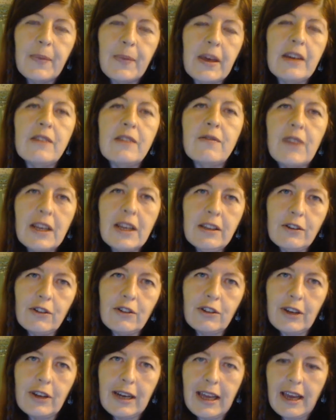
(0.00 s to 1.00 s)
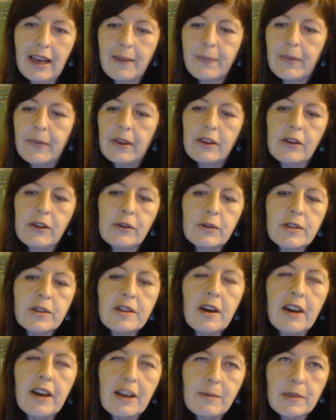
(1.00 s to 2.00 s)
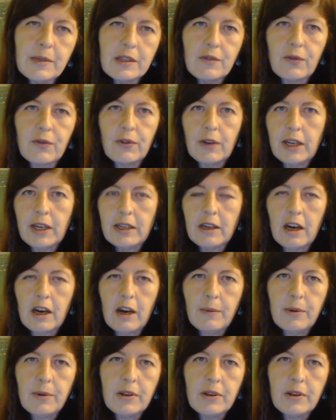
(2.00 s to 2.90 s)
and eventually your time is freed up